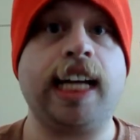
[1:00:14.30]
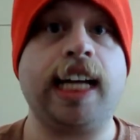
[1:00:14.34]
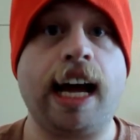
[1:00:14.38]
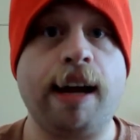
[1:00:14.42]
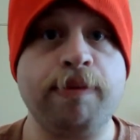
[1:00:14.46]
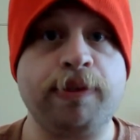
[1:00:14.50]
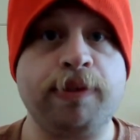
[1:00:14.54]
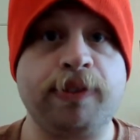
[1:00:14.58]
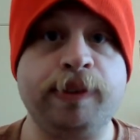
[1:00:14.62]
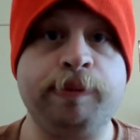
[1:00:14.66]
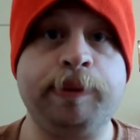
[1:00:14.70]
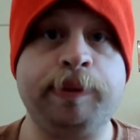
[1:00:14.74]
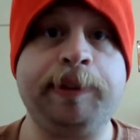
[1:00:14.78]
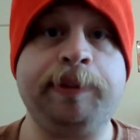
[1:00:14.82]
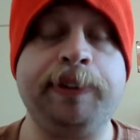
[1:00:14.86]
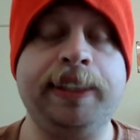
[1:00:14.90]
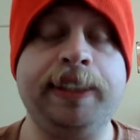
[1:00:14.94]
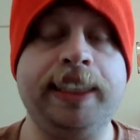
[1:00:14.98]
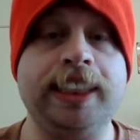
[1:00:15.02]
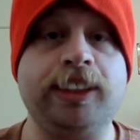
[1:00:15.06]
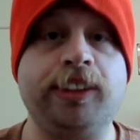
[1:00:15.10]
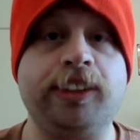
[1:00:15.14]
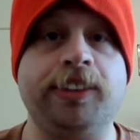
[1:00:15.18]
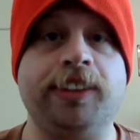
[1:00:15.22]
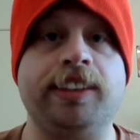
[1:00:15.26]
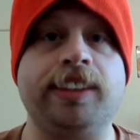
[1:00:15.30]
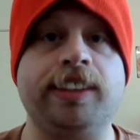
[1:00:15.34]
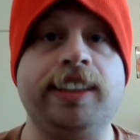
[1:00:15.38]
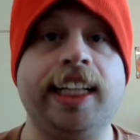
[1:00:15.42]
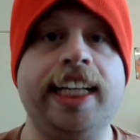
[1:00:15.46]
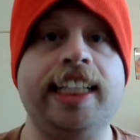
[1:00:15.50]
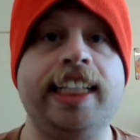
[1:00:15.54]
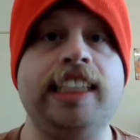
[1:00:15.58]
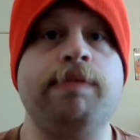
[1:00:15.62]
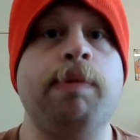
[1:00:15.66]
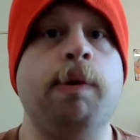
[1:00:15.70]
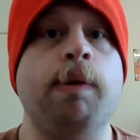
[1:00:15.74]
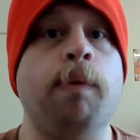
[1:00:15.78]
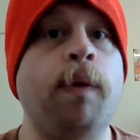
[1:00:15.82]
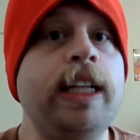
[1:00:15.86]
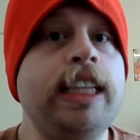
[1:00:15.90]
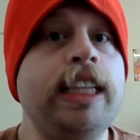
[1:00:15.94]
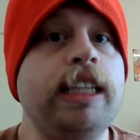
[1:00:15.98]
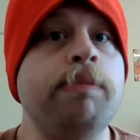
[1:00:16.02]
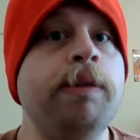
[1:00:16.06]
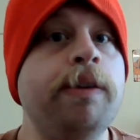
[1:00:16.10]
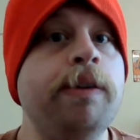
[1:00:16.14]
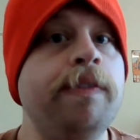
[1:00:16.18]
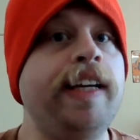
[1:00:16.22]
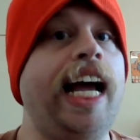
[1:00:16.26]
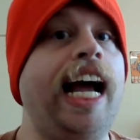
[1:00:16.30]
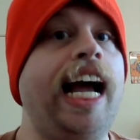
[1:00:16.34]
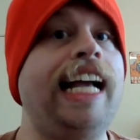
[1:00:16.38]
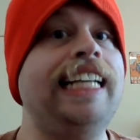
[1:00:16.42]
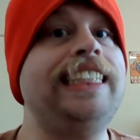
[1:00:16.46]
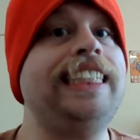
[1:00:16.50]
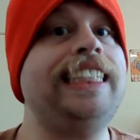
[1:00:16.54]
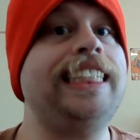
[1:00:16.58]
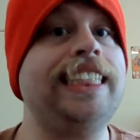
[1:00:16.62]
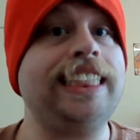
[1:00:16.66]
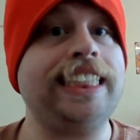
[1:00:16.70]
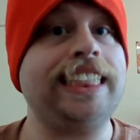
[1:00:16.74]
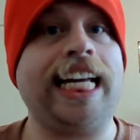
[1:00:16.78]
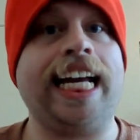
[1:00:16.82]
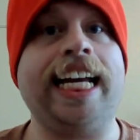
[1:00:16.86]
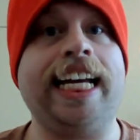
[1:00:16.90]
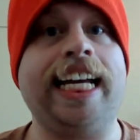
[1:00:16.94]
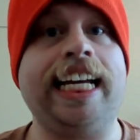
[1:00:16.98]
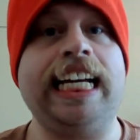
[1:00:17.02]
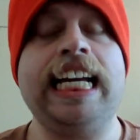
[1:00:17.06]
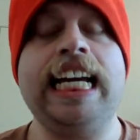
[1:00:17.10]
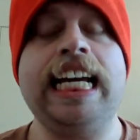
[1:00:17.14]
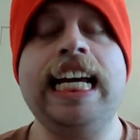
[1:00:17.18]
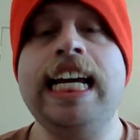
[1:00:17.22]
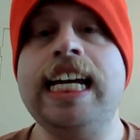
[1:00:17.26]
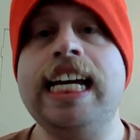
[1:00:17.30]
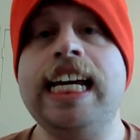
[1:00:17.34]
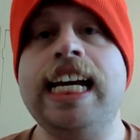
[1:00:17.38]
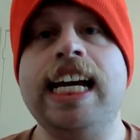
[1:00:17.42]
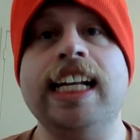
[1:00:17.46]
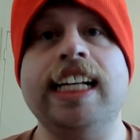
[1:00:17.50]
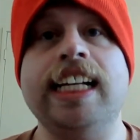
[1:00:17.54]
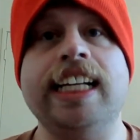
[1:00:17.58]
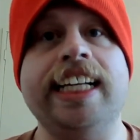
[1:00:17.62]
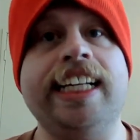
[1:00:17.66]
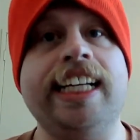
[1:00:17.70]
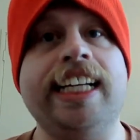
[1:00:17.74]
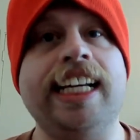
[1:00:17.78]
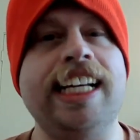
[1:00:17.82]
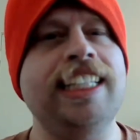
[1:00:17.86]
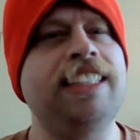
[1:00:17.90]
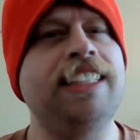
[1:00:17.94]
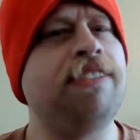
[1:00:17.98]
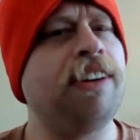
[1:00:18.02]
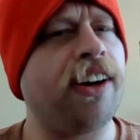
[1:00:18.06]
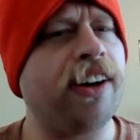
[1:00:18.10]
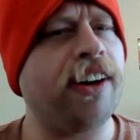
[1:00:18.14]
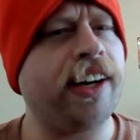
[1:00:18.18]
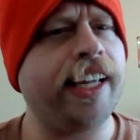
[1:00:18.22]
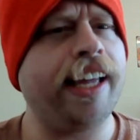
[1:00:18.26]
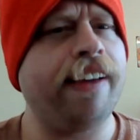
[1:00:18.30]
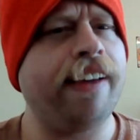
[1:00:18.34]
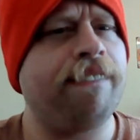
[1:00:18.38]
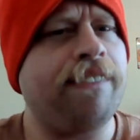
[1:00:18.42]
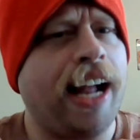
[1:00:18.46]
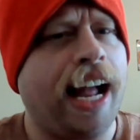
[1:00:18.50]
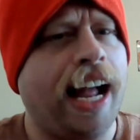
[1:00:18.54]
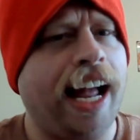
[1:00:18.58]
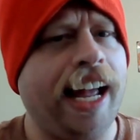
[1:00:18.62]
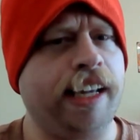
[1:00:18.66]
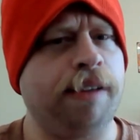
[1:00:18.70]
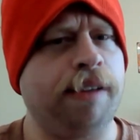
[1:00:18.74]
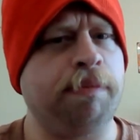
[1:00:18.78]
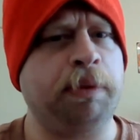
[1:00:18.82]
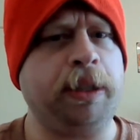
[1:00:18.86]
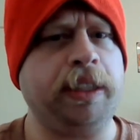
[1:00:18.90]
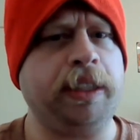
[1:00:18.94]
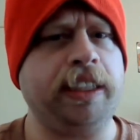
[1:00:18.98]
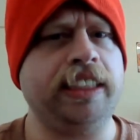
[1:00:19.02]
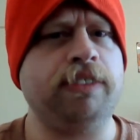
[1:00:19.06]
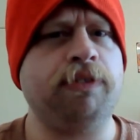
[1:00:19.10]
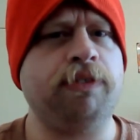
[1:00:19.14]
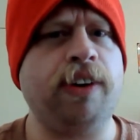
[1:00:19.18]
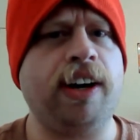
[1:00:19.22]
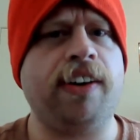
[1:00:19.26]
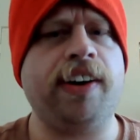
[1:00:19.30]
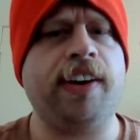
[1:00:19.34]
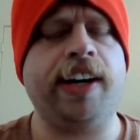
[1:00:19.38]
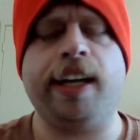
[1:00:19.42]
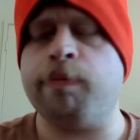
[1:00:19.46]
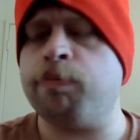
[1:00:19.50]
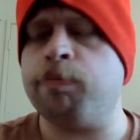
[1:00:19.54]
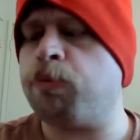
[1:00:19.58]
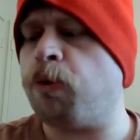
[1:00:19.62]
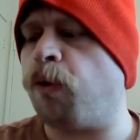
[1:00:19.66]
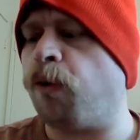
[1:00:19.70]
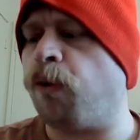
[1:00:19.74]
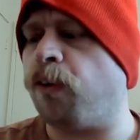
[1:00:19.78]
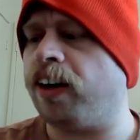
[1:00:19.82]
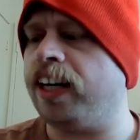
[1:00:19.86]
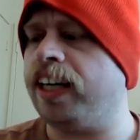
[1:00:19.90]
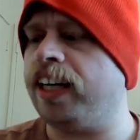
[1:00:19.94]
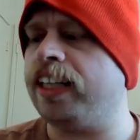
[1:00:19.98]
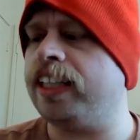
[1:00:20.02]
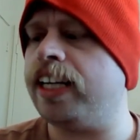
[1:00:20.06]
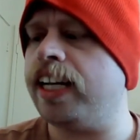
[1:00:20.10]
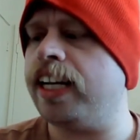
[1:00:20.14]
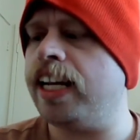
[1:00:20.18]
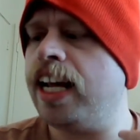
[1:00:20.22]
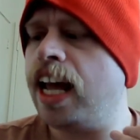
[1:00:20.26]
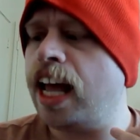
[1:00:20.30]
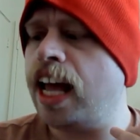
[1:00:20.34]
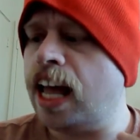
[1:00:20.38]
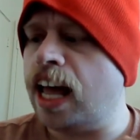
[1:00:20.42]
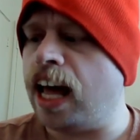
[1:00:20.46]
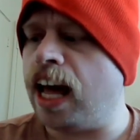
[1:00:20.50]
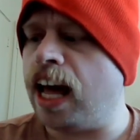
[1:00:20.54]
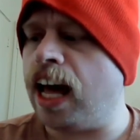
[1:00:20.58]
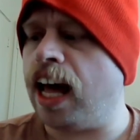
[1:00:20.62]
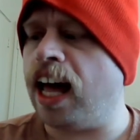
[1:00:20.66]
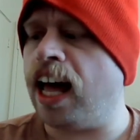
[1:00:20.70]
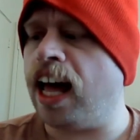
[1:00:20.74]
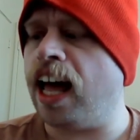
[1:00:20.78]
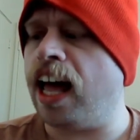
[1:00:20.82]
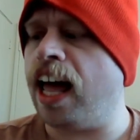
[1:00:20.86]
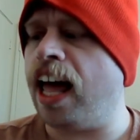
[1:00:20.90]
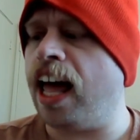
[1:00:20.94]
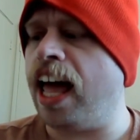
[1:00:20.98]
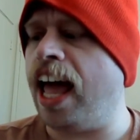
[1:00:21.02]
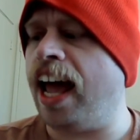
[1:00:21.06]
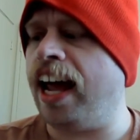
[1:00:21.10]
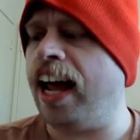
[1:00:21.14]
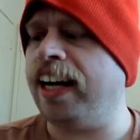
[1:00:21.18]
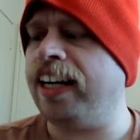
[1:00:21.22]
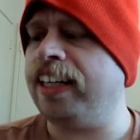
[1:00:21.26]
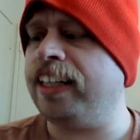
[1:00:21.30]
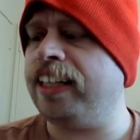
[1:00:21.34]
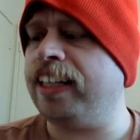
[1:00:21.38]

time between this girl's legs, but what the movie has to say, like, is very right. valuable, is very important. I